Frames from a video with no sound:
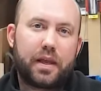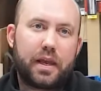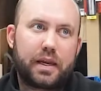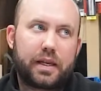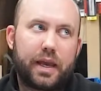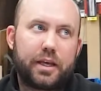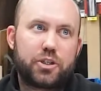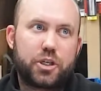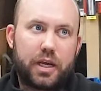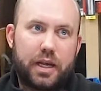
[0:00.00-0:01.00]

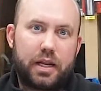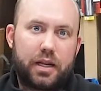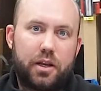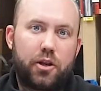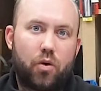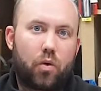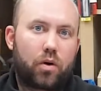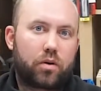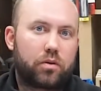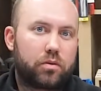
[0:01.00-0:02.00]
engaged in
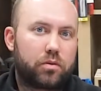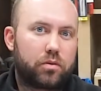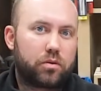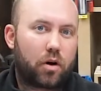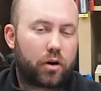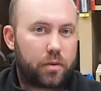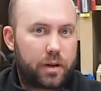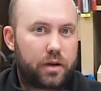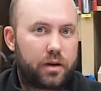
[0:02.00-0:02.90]
your argument,